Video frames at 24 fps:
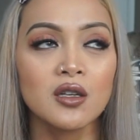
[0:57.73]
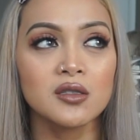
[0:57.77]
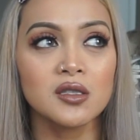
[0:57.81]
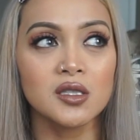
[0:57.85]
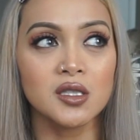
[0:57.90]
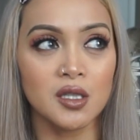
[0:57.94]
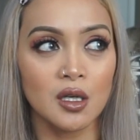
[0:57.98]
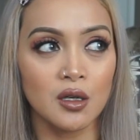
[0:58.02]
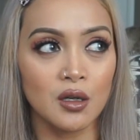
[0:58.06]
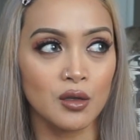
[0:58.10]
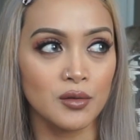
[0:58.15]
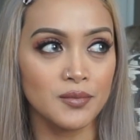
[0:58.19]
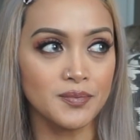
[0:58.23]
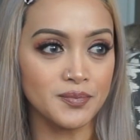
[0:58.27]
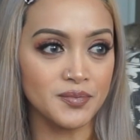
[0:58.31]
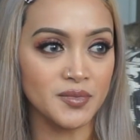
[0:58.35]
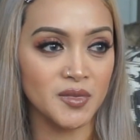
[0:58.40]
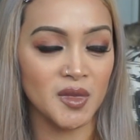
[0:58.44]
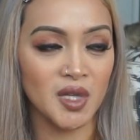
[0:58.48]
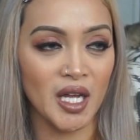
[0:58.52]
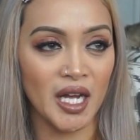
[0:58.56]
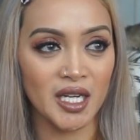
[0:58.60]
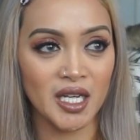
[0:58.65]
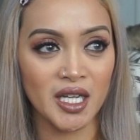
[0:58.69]
So
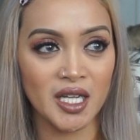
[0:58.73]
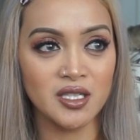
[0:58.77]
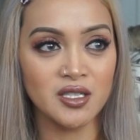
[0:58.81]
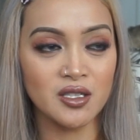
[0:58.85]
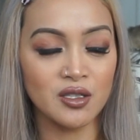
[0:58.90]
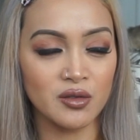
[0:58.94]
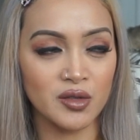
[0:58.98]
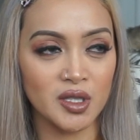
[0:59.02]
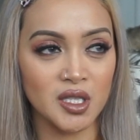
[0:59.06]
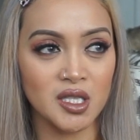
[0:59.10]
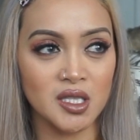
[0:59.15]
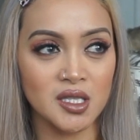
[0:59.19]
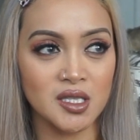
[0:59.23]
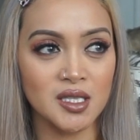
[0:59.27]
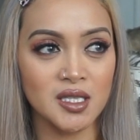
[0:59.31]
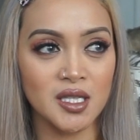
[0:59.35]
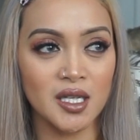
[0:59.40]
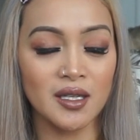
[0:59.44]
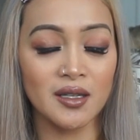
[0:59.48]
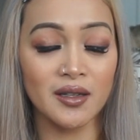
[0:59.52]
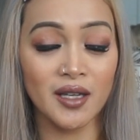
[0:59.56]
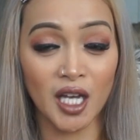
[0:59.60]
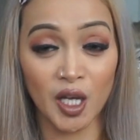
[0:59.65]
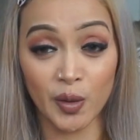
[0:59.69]
98 Degrees
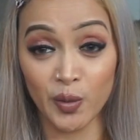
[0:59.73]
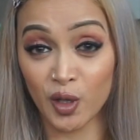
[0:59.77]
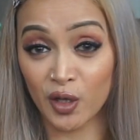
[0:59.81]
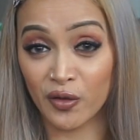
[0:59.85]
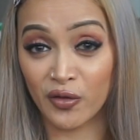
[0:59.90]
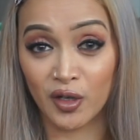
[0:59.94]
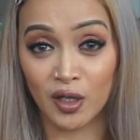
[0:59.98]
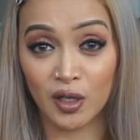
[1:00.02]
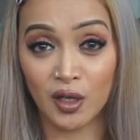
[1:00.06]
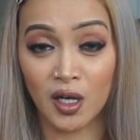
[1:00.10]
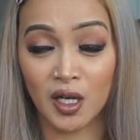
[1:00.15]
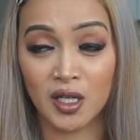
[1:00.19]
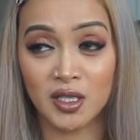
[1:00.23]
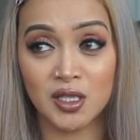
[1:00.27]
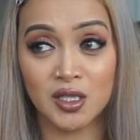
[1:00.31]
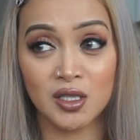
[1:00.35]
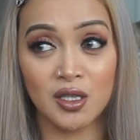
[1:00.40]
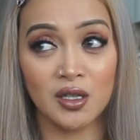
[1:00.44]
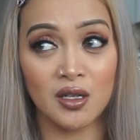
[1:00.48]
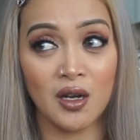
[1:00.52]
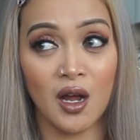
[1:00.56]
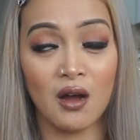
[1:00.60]
came here for a concert.